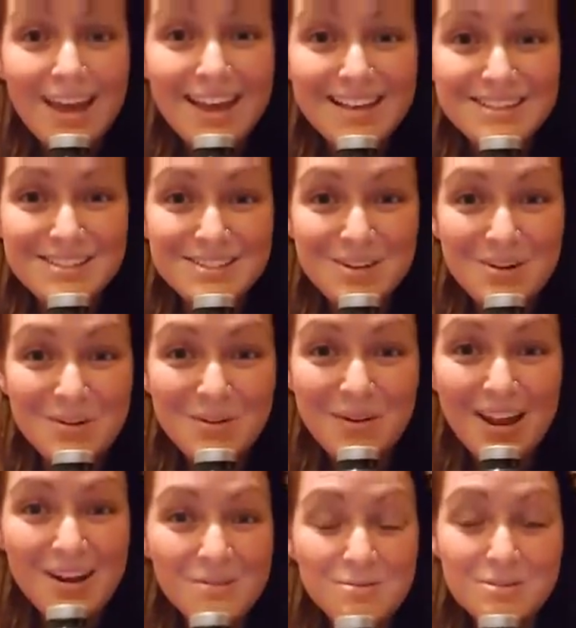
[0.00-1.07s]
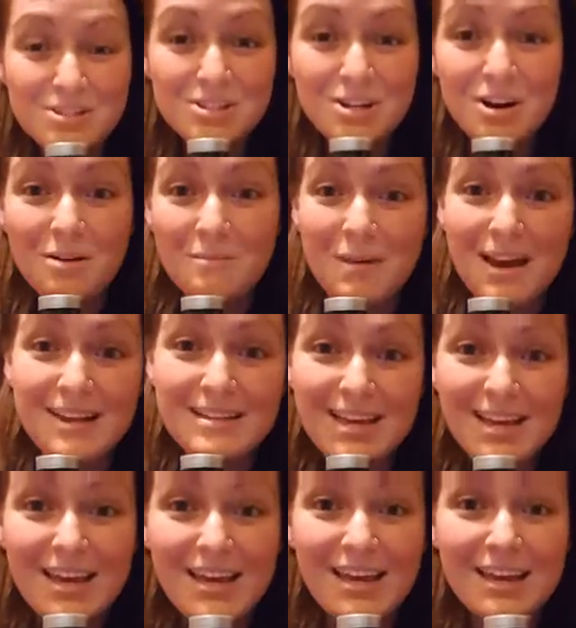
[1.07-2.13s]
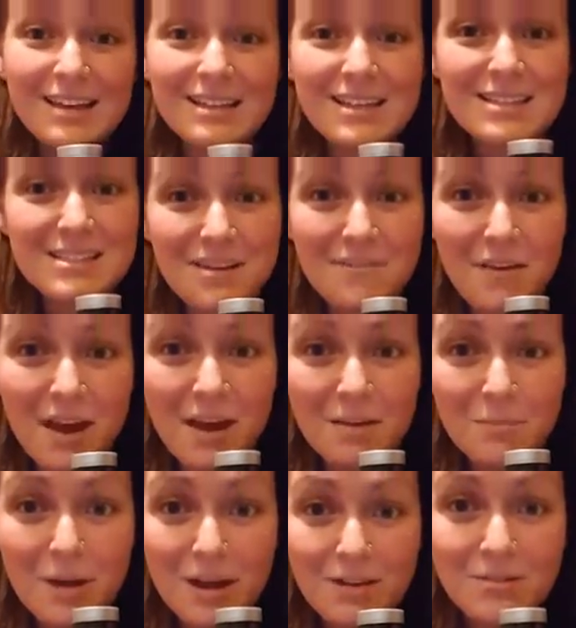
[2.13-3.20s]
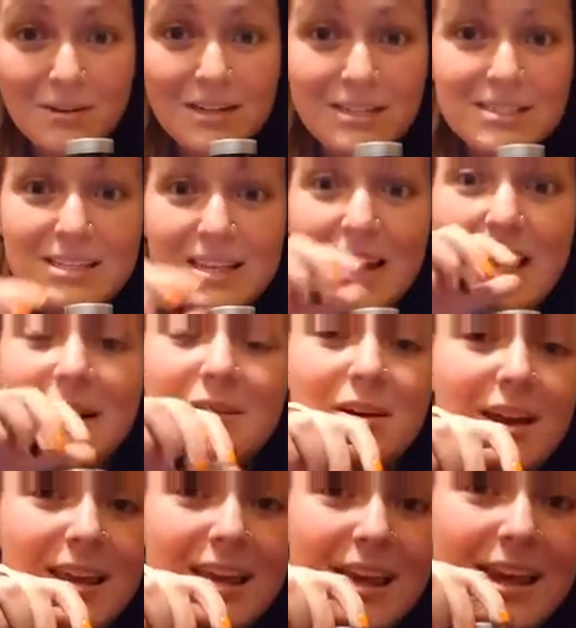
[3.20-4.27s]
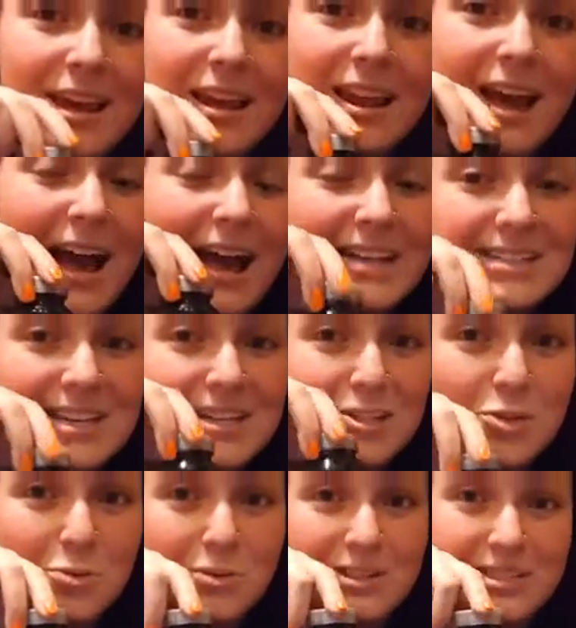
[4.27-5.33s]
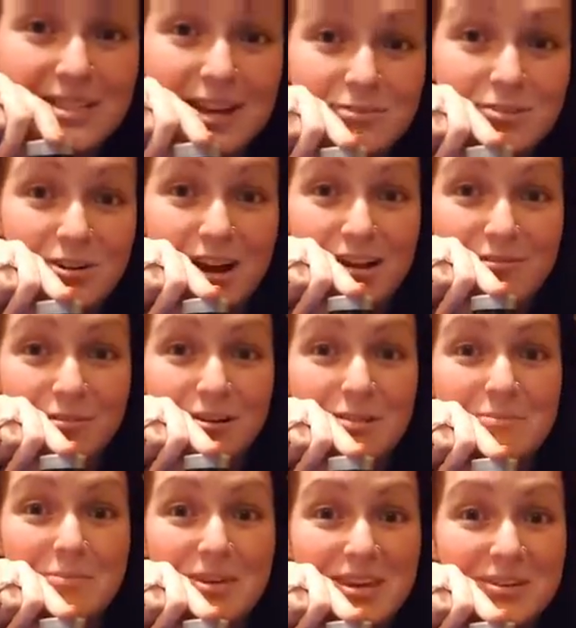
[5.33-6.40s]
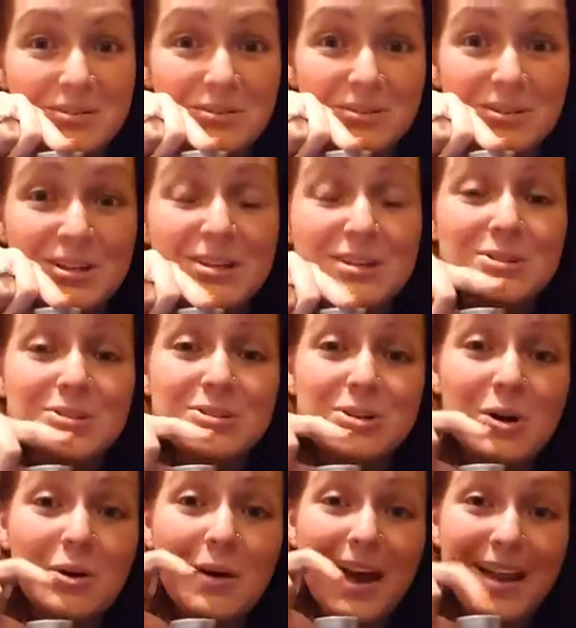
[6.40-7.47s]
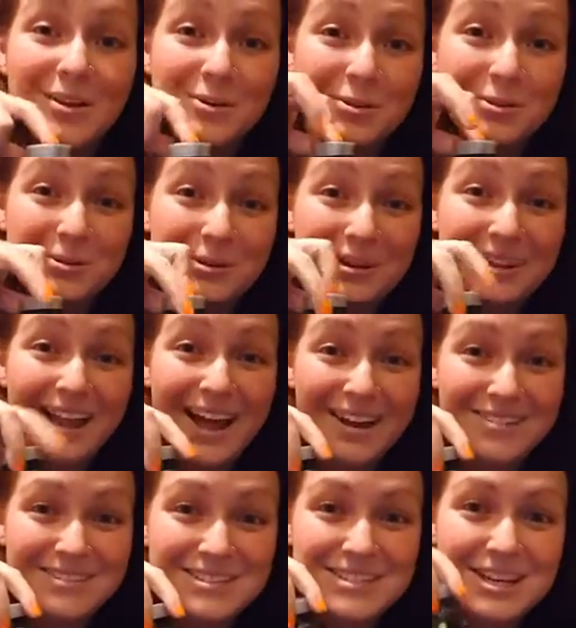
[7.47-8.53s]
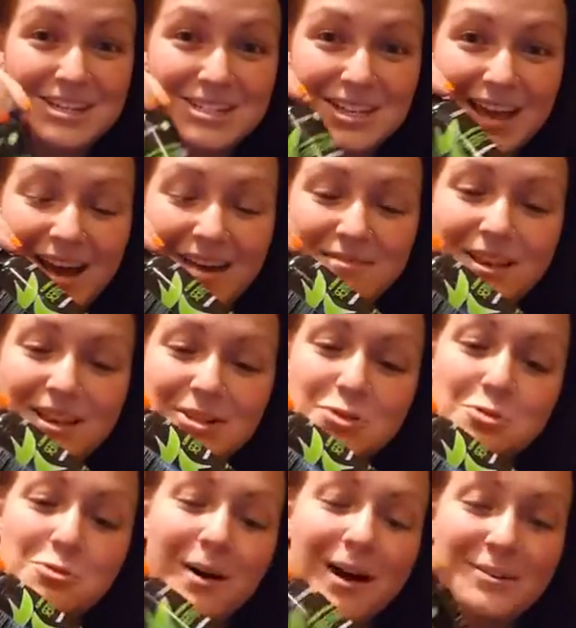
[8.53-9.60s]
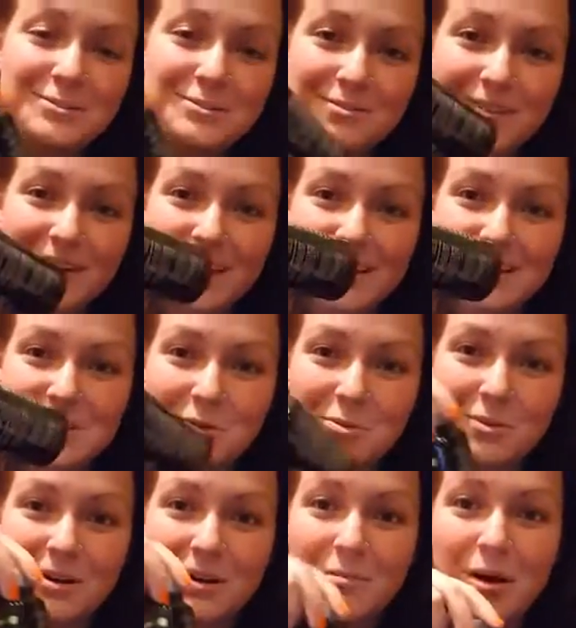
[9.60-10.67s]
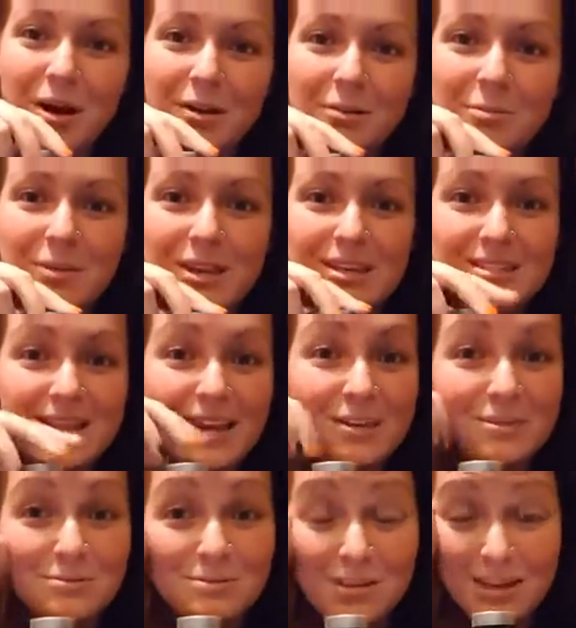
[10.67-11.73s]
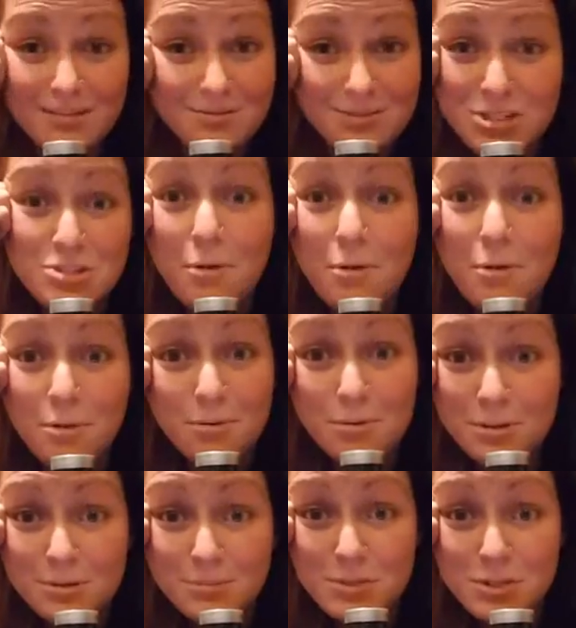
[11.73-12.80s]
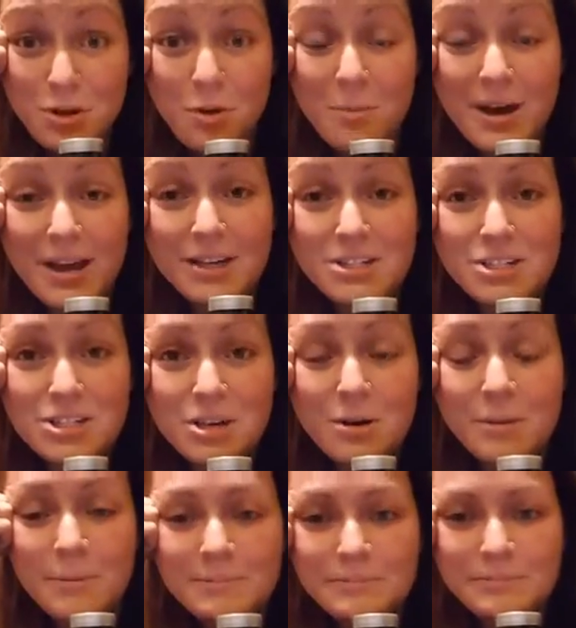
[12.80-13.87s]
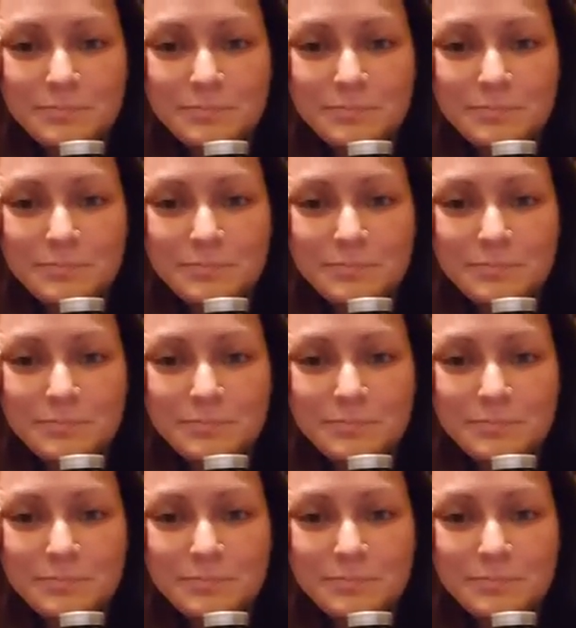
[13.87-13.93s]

And so I don't start my day unless I've had my greens, and I take 2 of these after every meal. So I go through a lot of these. I actually have like 2 bottles fit into 1 bottle because I just go through them so much. So